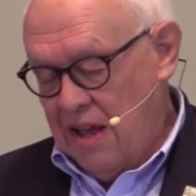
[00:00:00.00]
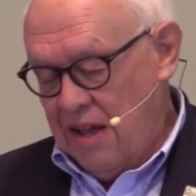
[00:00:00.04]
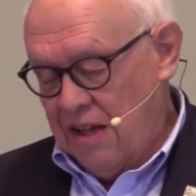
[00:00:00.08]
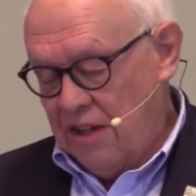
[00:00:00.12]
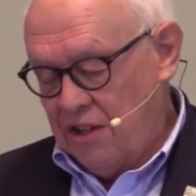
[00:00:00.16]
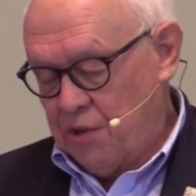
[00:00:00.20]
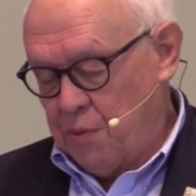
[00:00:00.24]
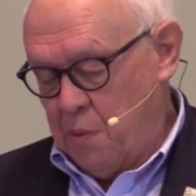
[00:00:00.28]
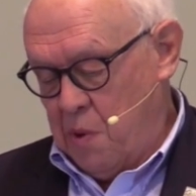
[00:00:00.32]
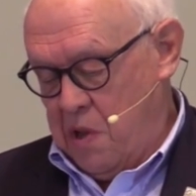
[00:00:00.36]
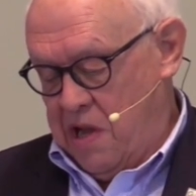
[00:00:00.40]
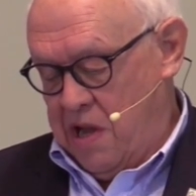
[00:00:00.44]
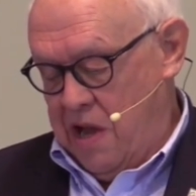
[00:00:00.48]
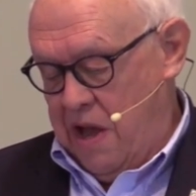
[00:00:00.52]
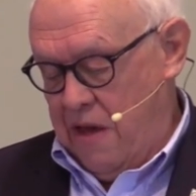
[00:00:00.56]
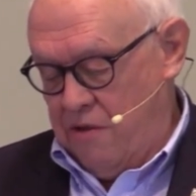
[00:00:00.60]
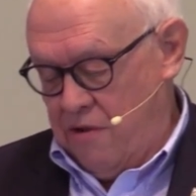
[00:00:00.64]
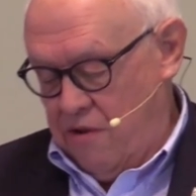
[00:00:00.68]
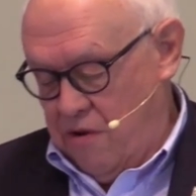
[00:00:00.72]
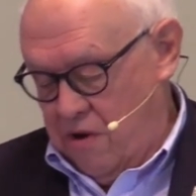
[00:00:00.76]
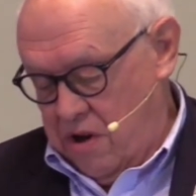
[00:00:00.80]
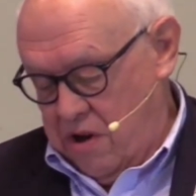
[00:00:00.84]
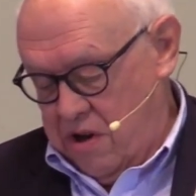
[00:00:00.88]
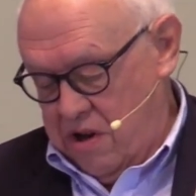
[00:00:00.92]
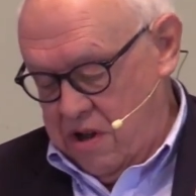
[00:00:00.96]
As we
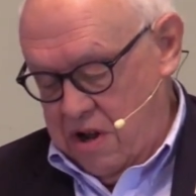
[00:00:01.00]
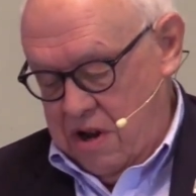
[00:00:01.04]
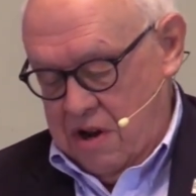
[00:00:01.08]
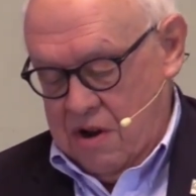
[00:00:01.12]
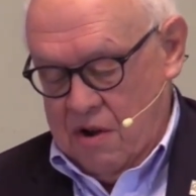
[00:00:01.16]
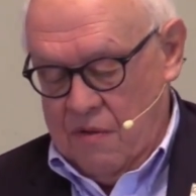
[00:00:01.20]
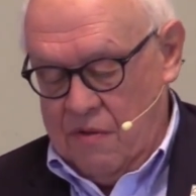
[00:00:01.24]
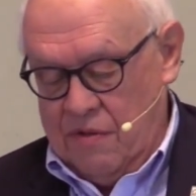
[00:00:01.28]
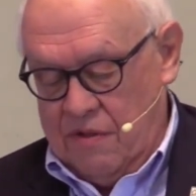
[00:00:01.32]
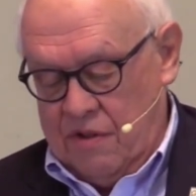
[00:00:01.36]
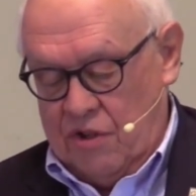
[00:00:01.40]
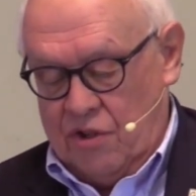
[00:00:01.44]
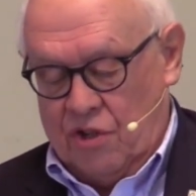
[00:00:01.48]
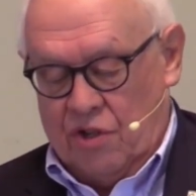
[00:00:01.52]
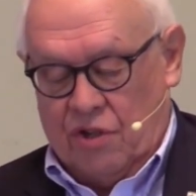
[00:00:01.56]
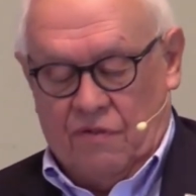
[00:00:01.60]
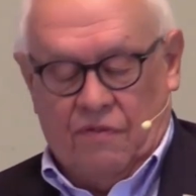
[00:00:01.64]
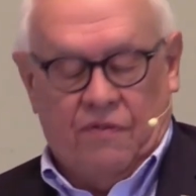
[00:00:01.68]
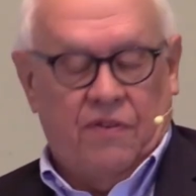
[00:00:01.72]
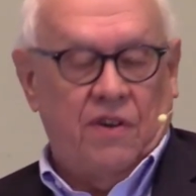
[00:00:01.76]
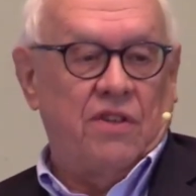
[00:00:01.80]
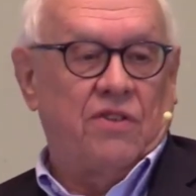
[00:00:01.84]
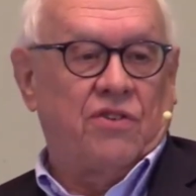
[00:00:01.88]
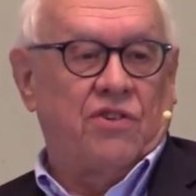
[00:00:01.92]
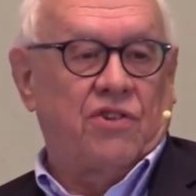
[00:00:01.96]
gather today on this
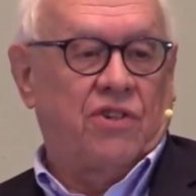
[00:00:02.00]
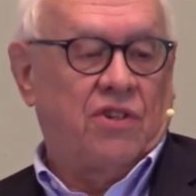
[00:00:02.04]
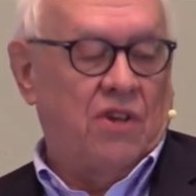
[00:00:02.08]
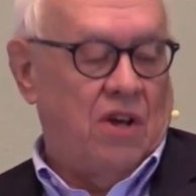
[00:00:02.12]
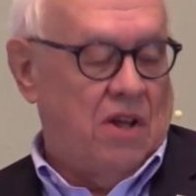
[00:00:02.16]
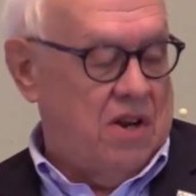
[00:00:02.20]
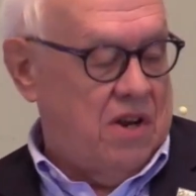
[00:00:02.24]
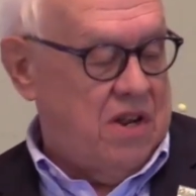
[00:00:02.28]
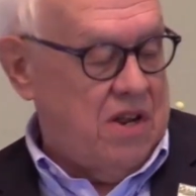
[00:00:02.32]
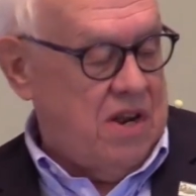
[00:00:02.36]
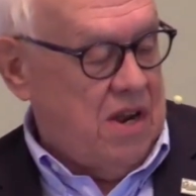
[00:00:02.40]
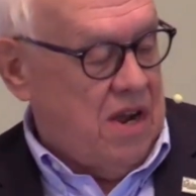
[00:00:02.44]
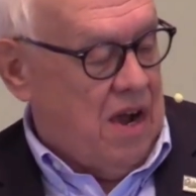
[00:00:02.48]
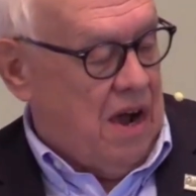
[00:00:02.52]
fifth Sunday,